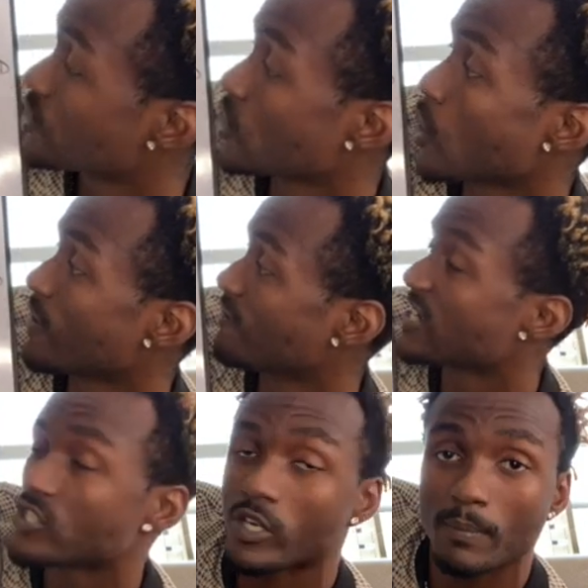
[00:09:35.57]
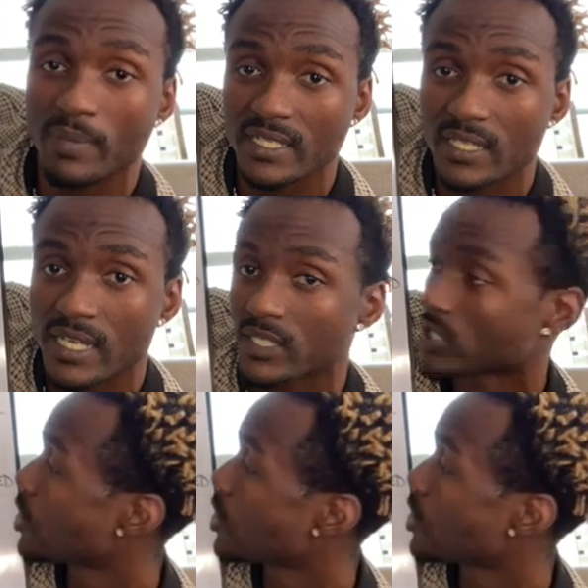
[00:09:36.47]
So if I start a business